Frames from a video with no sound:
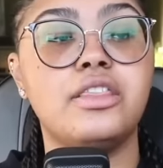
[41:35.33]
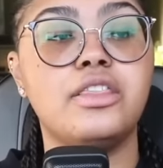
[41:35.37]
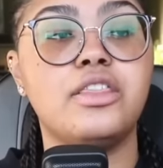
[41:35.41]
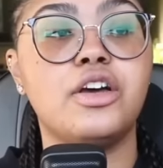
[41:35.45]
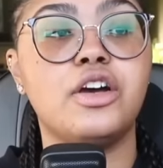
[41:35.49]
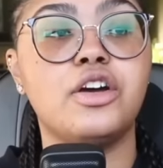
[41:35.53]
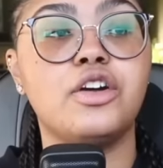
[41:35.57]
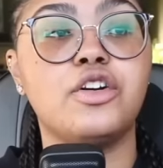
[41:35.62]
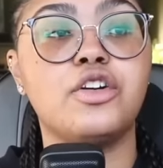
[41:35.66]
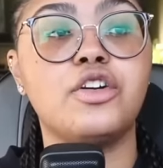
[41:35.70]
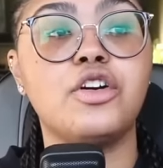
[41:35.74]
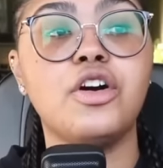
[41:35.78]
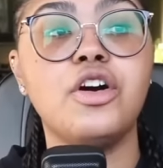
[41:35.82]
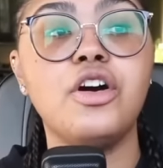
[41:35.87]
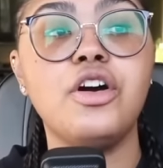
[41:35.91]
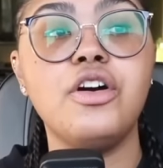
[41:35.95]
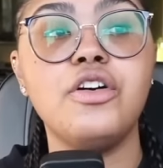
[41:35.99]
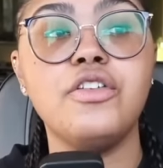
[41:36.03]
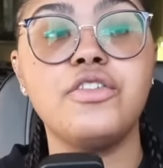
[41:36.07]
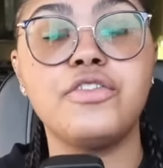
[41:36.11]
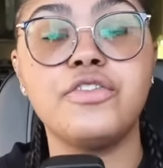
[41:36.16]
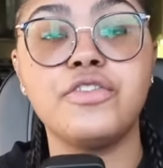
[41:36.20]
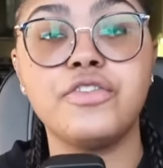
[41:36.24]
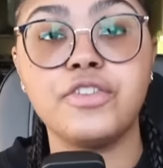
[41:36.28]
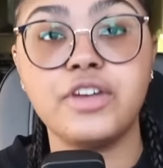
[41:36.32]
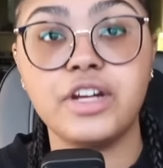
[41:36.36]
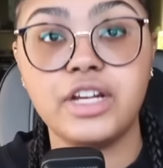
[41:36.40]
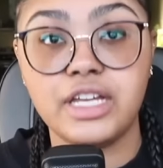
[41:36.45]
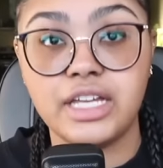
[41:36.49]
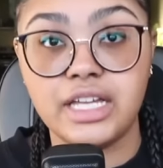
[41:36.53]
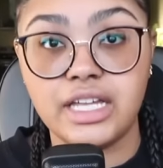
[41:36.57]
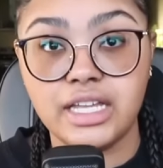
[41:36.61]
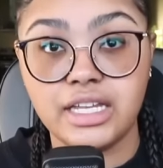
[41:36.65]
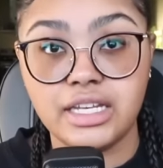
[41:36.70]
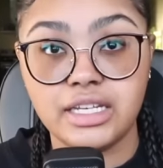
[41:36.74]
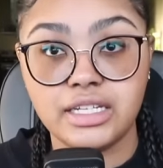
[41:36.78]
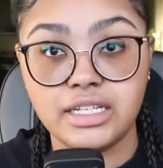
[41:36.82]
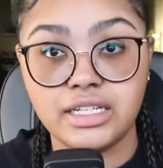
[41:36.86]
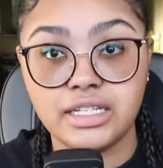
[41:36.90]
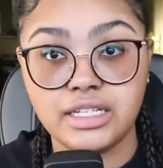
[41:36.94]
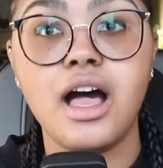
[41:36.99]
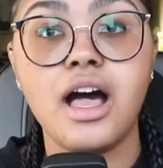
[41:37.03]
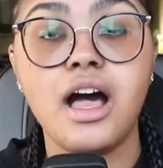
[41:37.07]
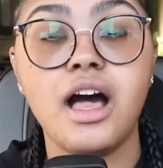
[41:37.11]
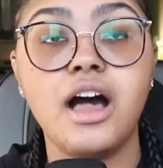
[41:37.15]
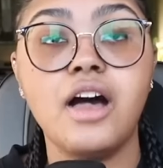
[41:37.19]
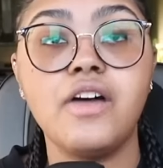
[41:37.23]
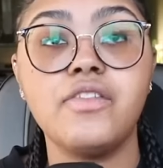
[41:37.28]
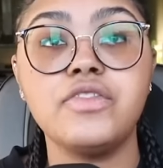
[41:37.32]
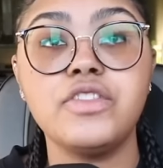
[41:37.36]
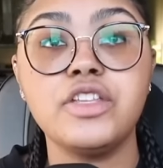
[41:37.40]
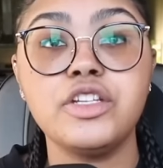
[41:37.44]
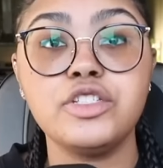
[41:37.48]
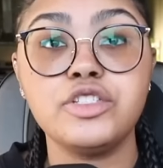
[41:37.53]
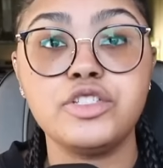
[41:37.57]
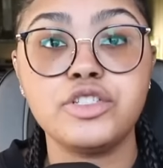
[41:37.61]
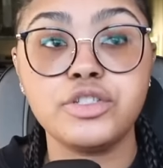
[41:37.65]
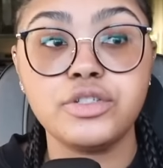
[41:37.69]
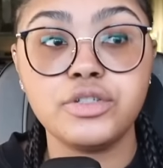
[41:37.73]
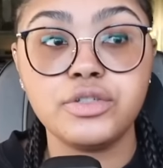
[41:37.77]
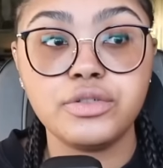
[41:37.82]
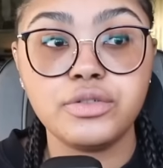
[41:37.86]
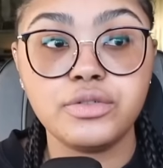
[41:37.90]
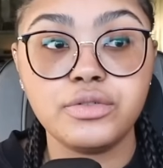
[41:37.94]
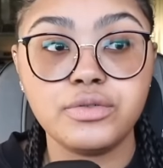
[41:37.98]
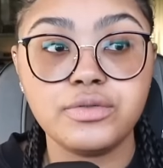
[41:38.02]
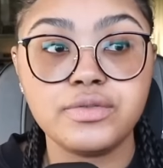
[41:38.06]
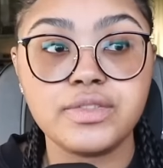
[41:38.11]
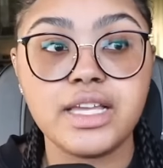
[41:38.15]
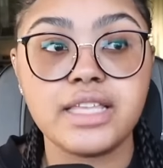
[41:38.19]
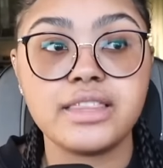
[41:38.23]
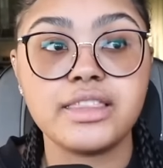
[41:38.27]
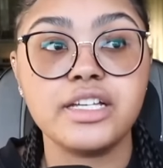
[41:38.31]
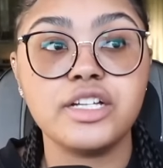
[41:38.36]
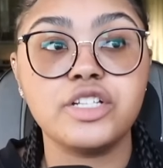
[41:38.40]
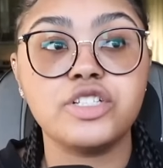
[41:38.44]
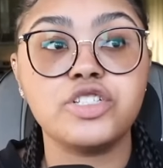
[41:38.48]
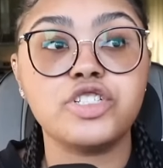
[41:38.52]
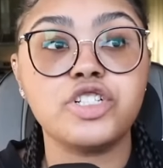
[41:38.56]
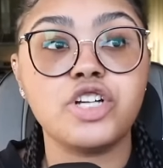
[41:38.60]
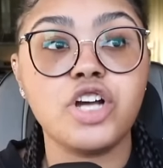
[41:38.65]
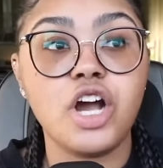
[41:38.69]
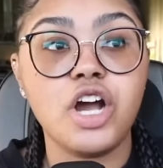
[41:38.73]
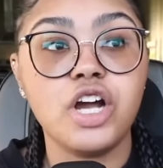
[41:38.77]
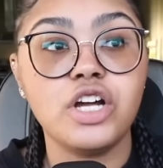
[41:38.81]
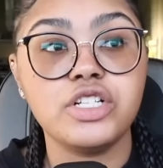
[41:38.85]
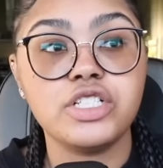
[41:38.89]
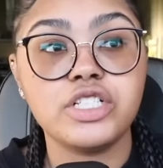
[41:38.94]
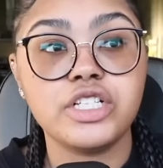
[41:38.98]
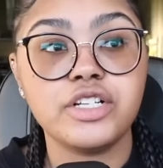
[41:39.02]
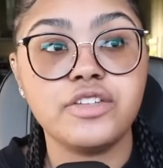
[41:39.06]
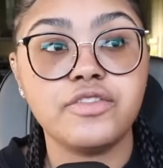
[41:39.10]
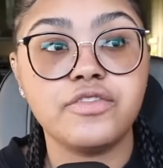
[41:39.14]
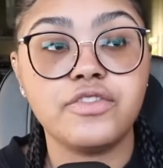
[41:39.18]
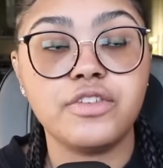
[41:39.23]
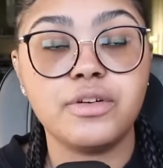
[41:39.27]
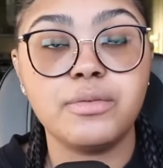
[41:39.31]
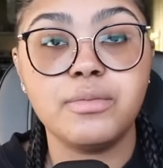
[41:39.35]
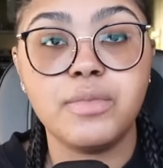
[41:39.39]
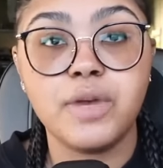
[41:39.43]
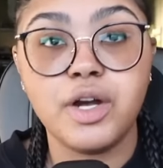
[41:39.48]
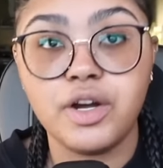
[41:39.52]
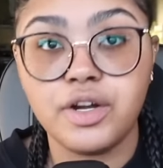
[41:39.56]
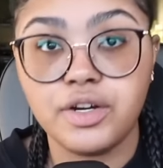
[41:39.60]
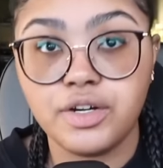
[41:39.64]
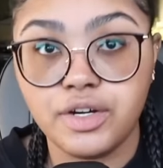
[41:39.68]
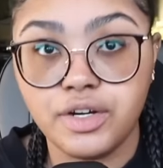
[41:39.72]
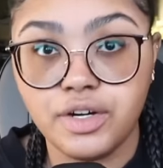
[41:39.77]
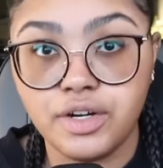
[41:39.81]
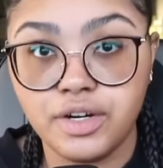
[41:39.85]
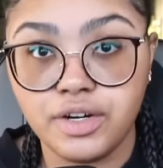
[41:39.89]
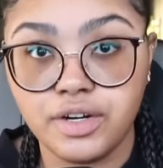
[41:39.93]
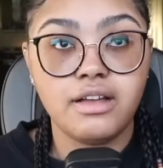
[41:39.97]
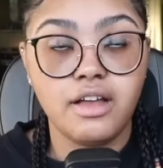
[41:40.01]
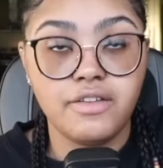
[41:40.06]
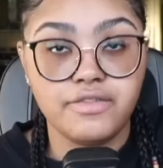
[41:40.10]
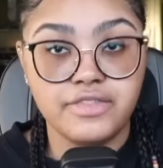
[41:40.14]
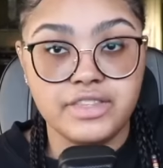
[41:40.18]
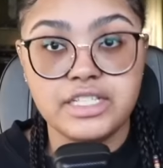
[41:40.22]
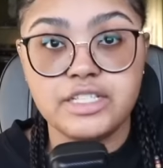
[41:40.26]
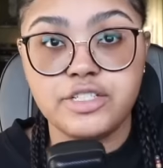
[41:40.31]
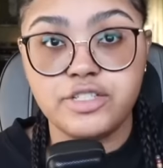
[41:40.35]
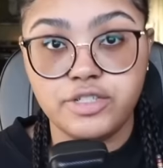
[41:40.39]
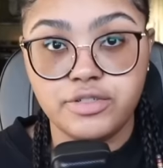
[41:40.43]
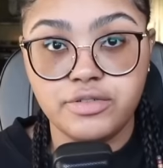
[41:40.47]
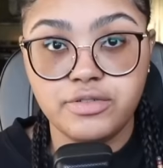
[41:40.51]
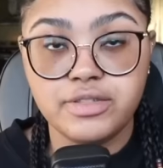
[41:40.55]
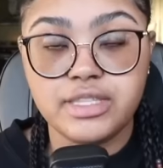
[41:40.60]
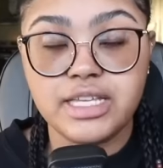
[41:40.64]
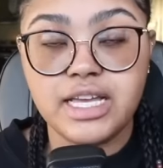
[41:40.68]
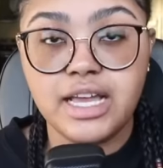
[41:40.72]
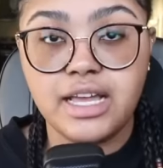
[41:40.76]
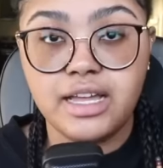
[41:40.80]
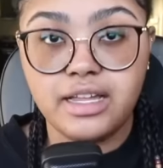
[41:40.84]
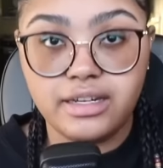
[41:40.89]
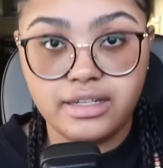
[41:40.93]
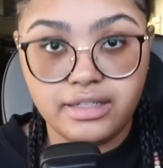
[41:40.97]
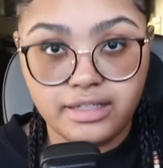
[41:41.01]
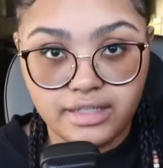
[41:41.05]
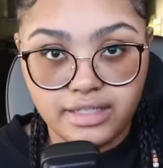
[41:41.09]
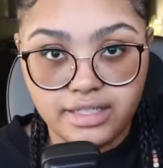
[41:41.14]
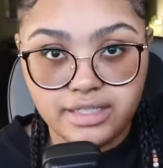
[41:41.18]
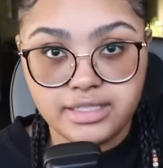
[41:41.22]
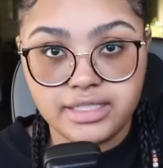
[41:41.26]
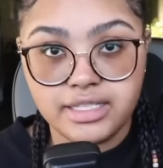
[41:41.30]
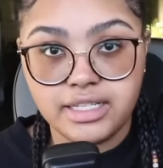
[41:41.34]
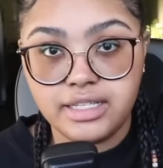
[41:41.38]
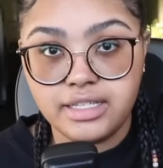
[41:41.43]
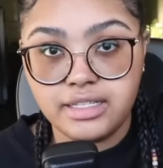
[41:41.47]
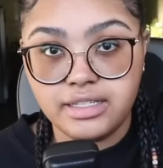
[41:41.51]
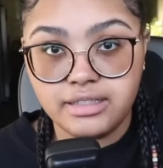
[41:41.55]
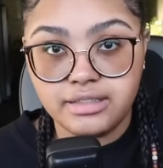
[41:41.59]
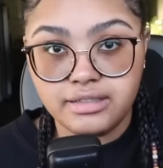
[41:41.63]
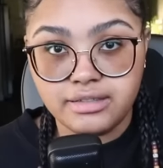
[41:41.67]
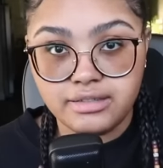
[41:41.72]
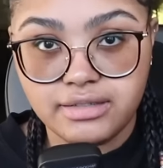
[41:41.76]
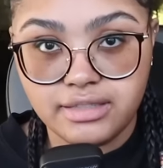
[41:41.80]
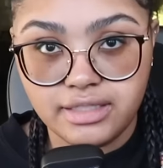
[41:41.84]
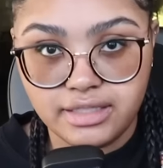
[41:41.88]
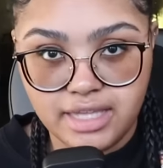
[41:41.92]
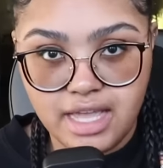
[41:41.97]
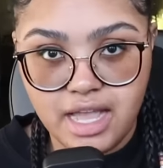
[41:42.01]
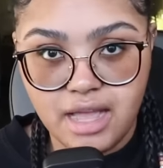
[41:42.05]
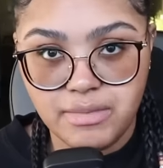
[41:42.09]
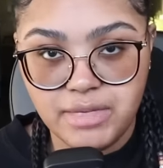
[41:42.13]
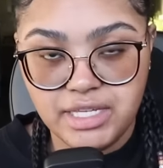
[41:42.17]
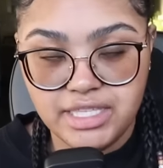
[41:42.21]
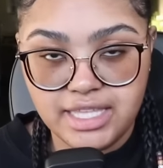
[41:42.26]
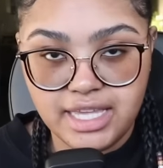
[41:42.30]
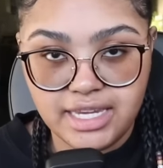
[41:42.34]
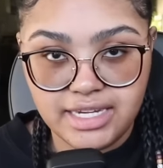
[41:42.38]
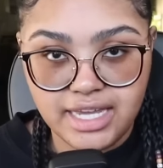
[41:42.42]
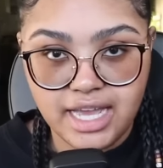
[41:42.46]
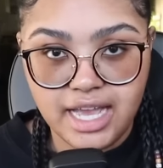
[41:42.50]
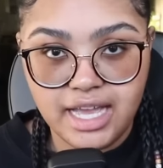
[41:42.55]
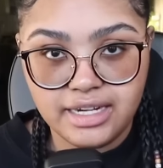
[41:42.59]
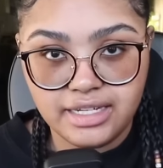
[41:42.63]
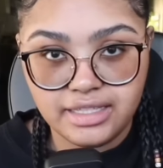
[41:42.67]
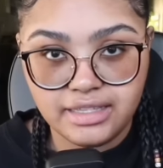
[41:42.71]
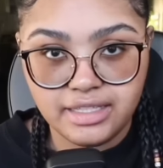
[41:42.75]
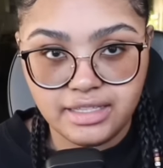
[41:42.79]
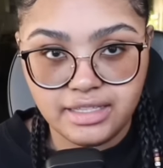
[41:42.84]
the girlfriend of the dude that they're charging for murder of the dude that is in the lobby, that died in the